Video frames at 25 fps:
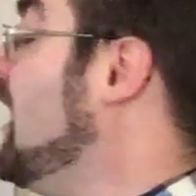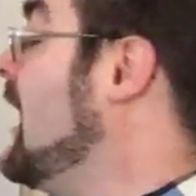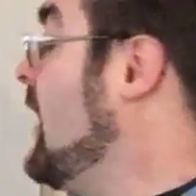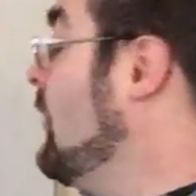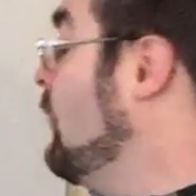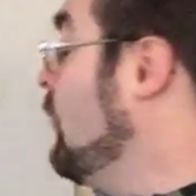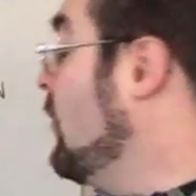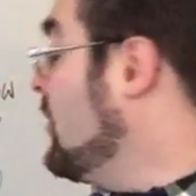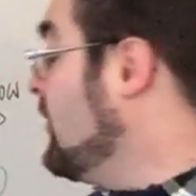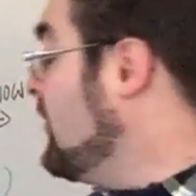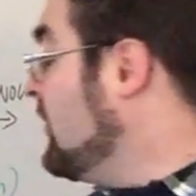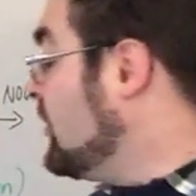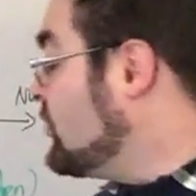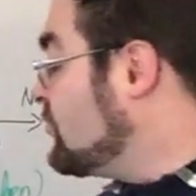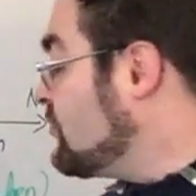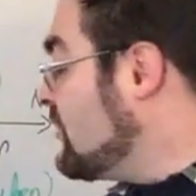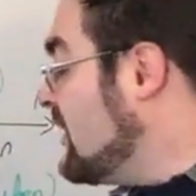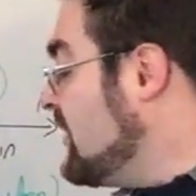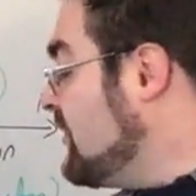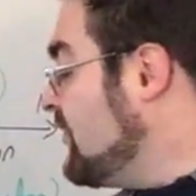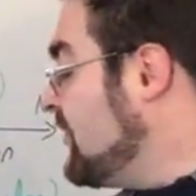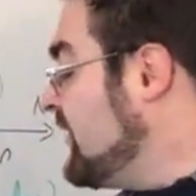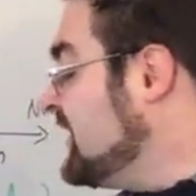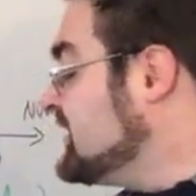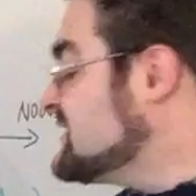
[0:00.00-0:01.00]
And one of the
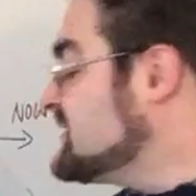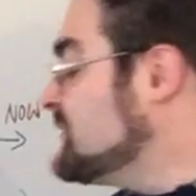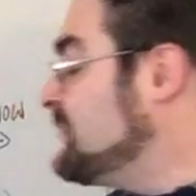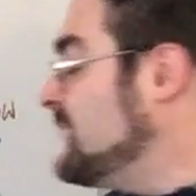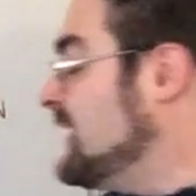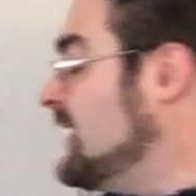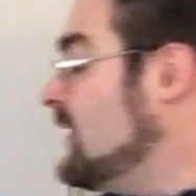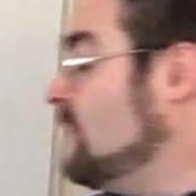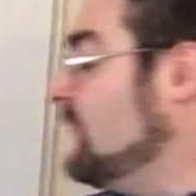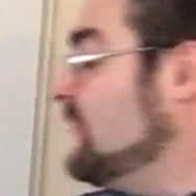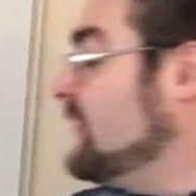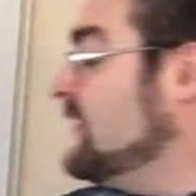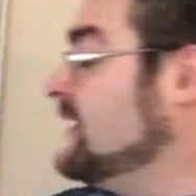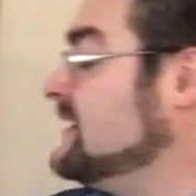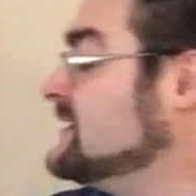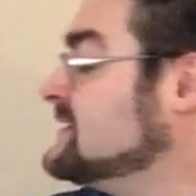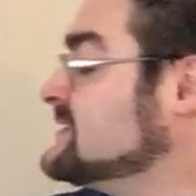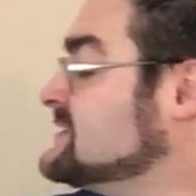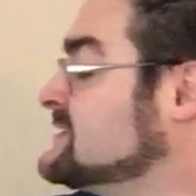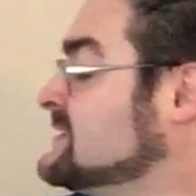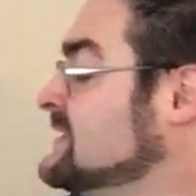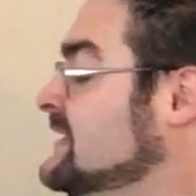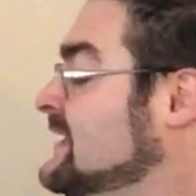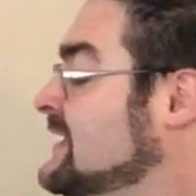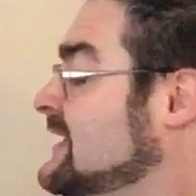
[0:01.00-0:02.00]
great things about
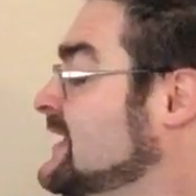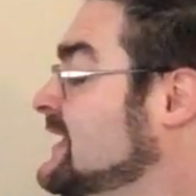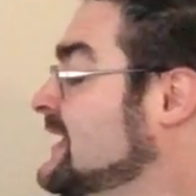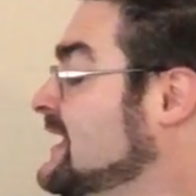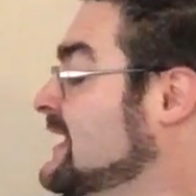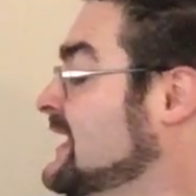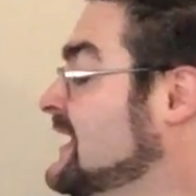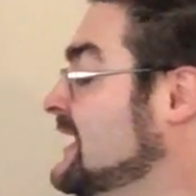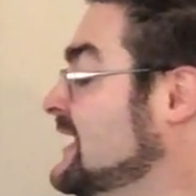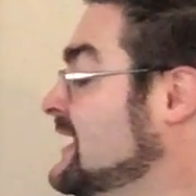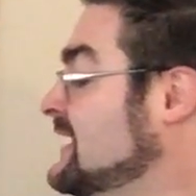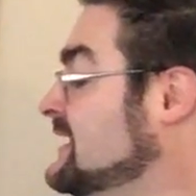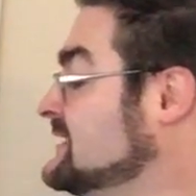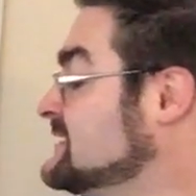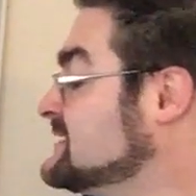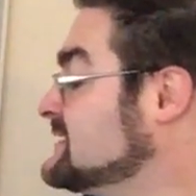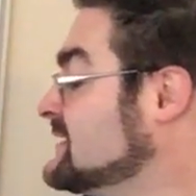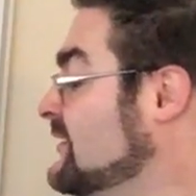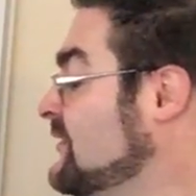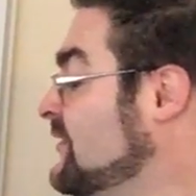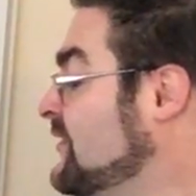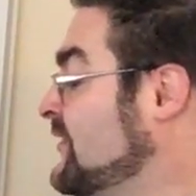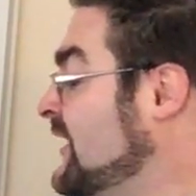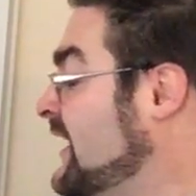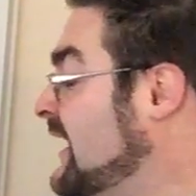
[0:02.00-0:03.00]
this is
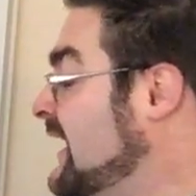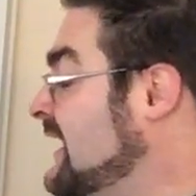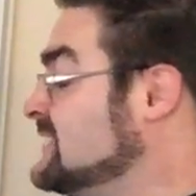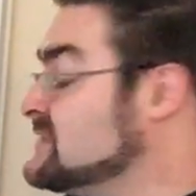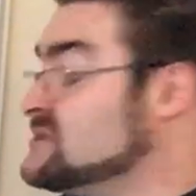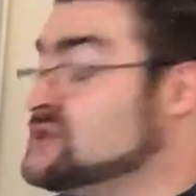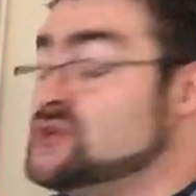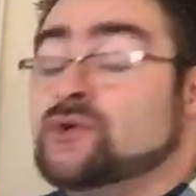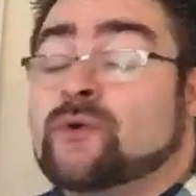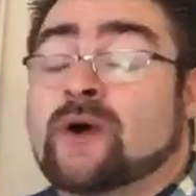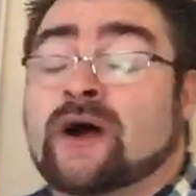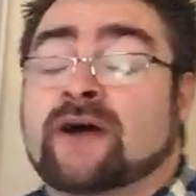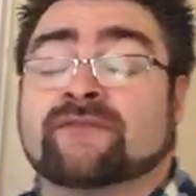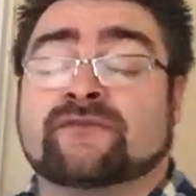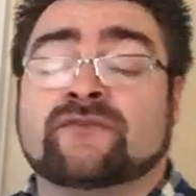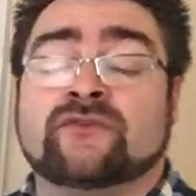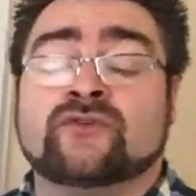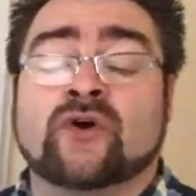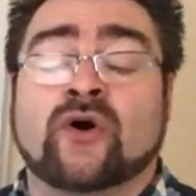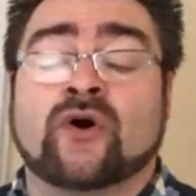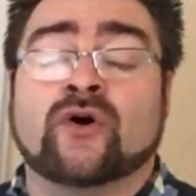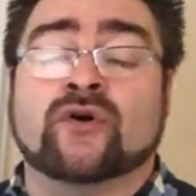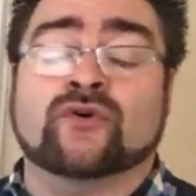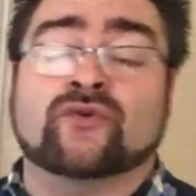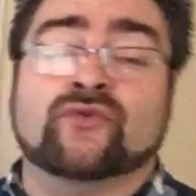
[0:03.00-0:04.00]
that you have
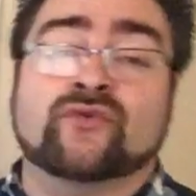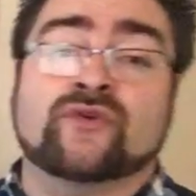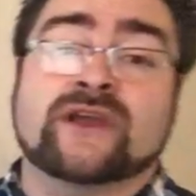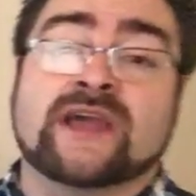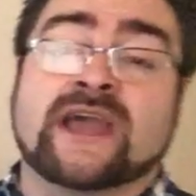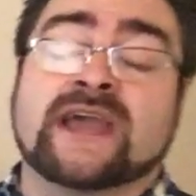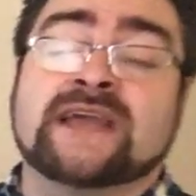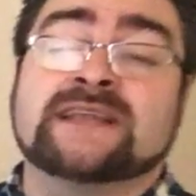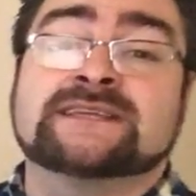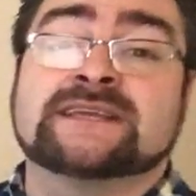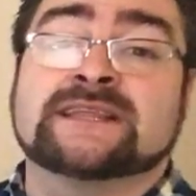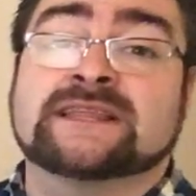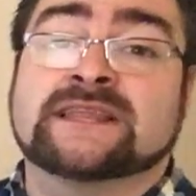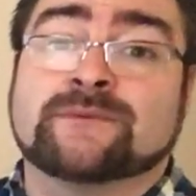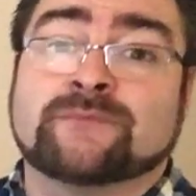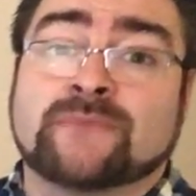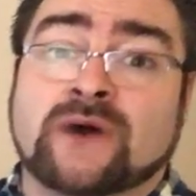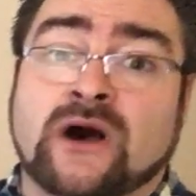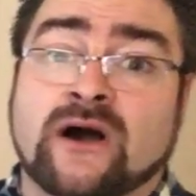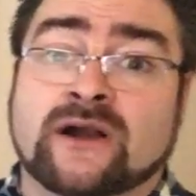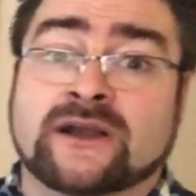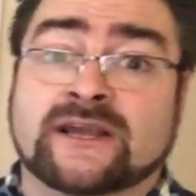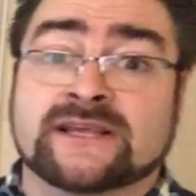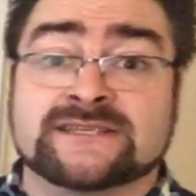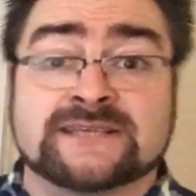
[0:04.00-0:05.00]
not created the
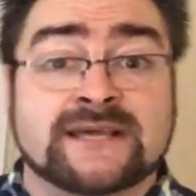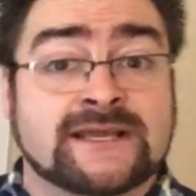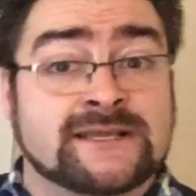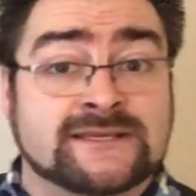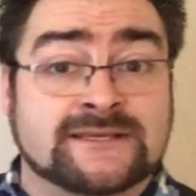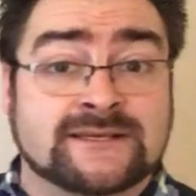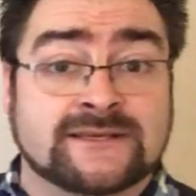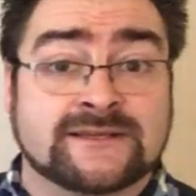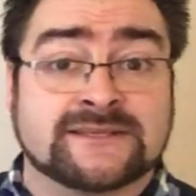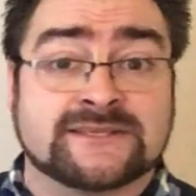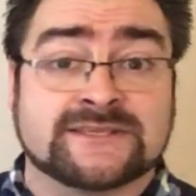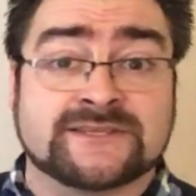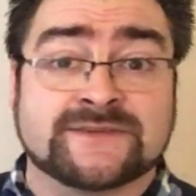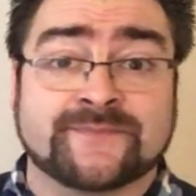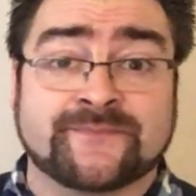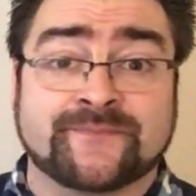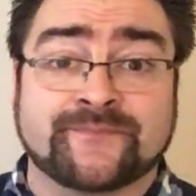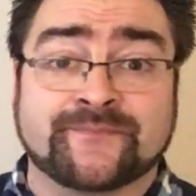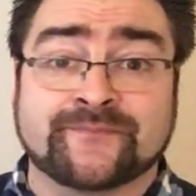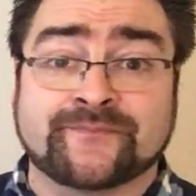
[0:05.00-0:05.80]
marker sentence.